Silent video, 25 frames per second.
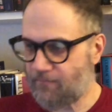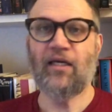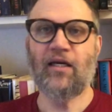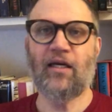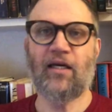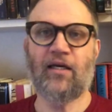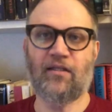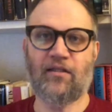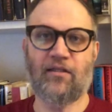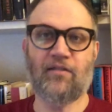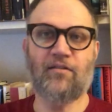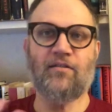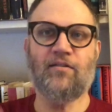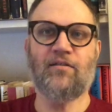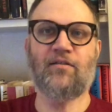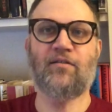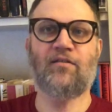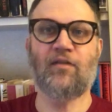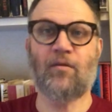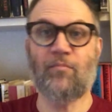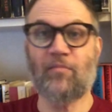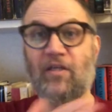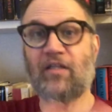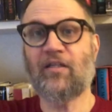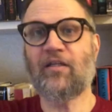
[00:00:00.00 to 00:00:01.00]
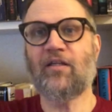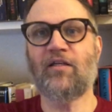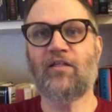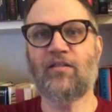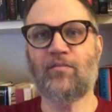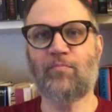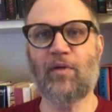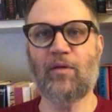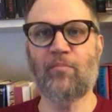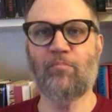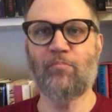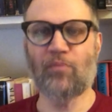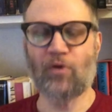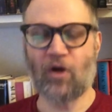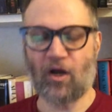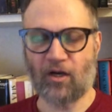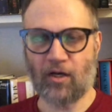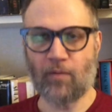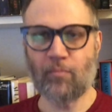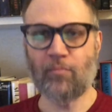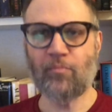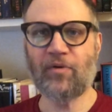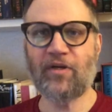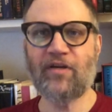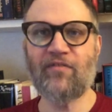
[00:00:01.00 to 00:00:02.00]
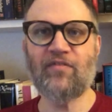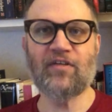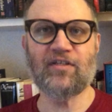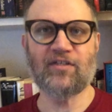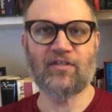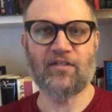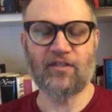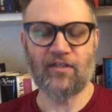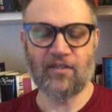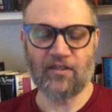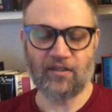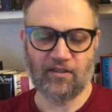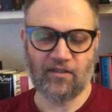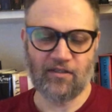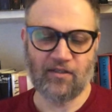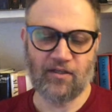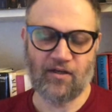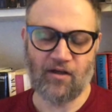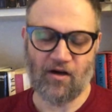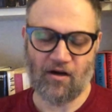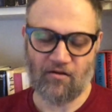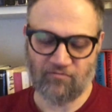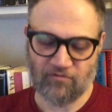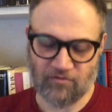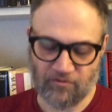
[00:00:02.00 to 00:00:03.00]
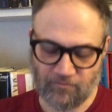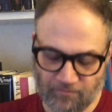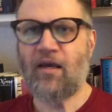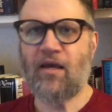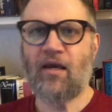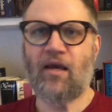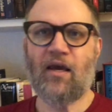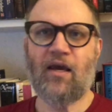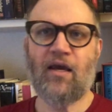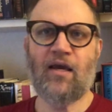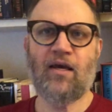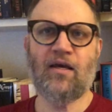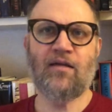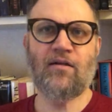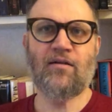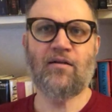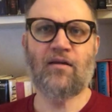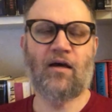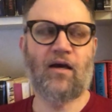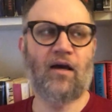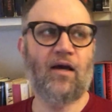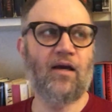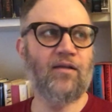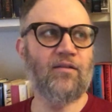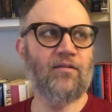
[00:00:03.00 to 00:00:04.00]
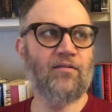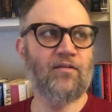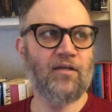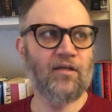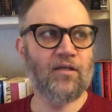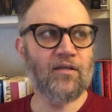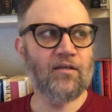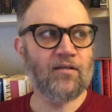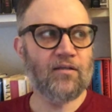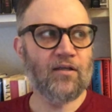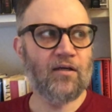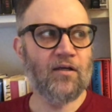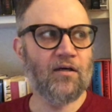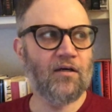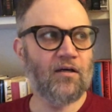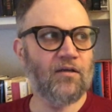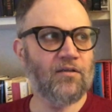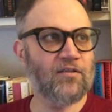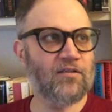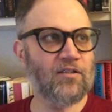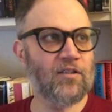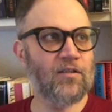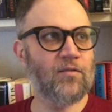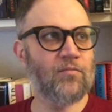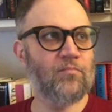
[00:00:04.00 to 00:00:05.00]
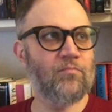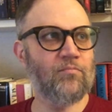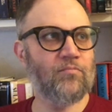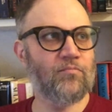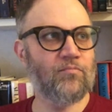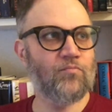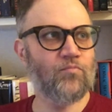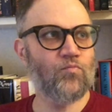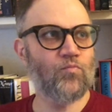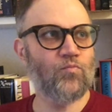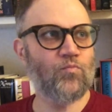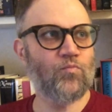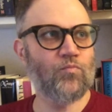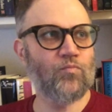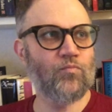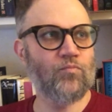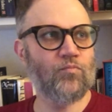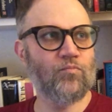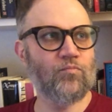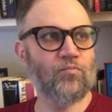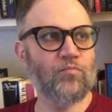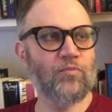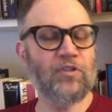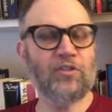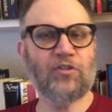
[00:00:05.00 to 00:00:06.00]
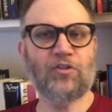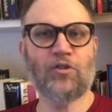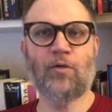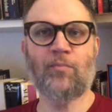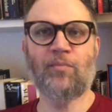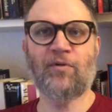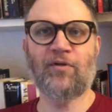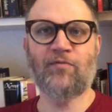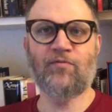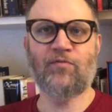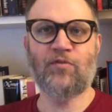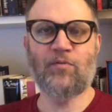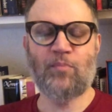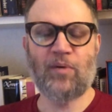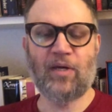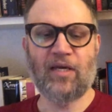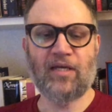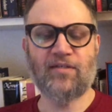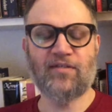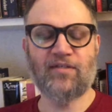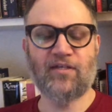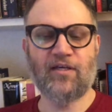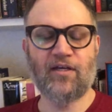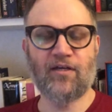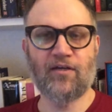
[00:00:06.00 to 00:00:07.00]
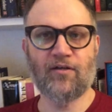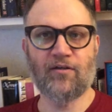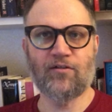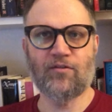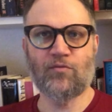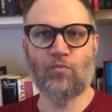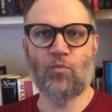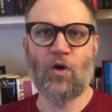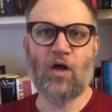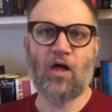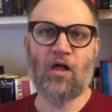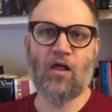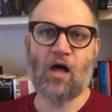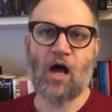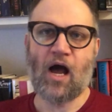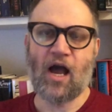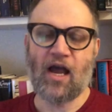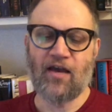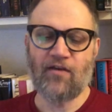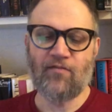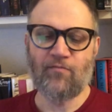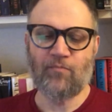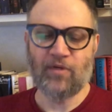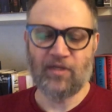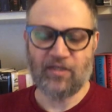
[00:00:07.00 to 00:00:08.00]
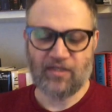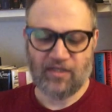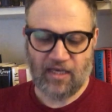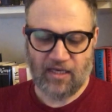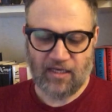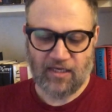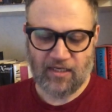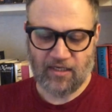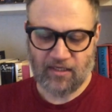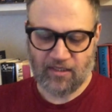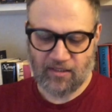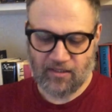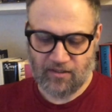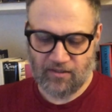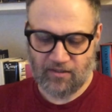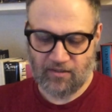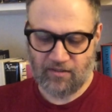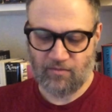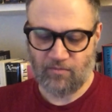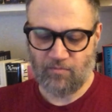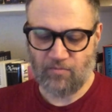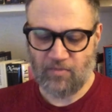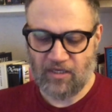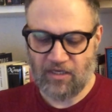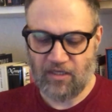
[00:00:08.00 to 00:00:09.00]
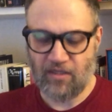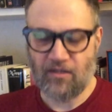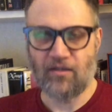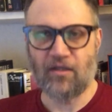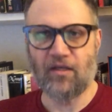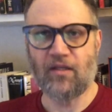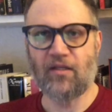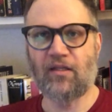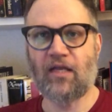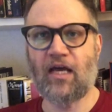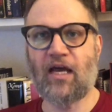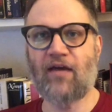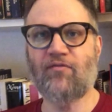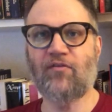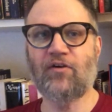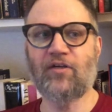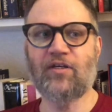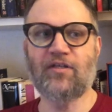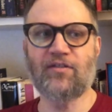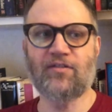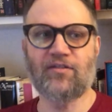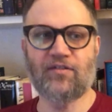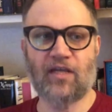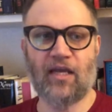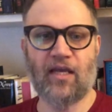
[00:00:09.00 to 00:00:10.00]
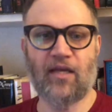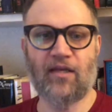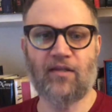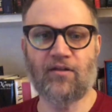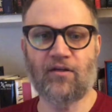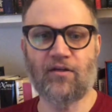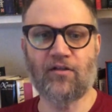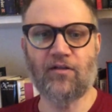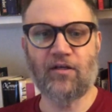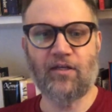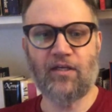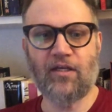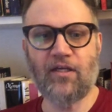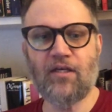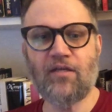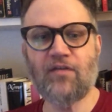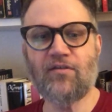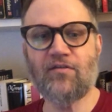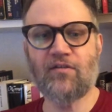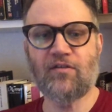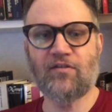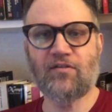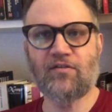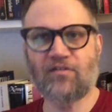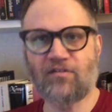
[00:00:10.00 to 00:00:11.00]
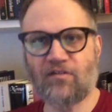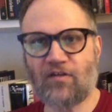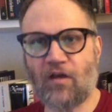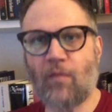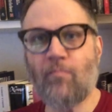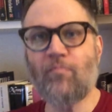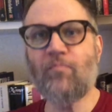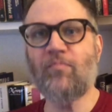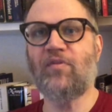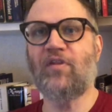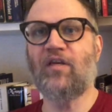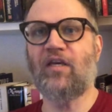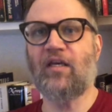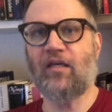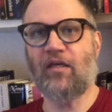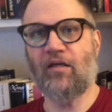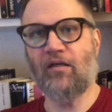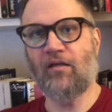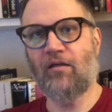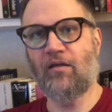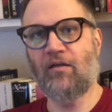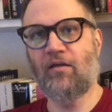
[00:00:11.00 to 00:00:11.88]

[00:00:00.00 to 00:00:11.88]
And this is something that has been brought up previously in the novel. And I think there are some interpretive debates here as well. I've been taking it to mean that Lafferty is saying there is something